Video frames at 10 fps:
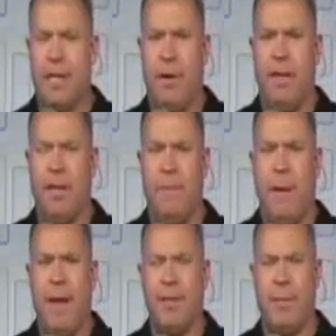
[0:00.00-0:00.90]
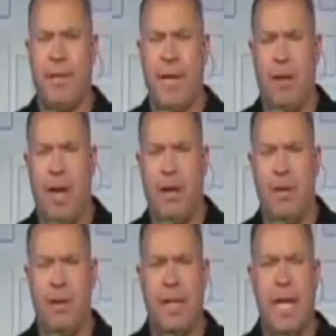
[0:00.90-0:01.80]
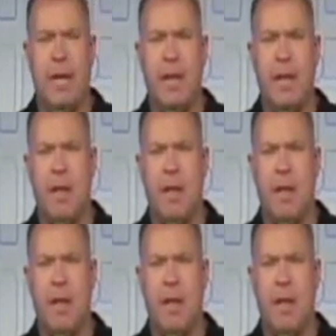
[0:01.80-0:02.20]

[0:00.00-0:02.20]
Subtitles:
Is there a major retailer yet doing that?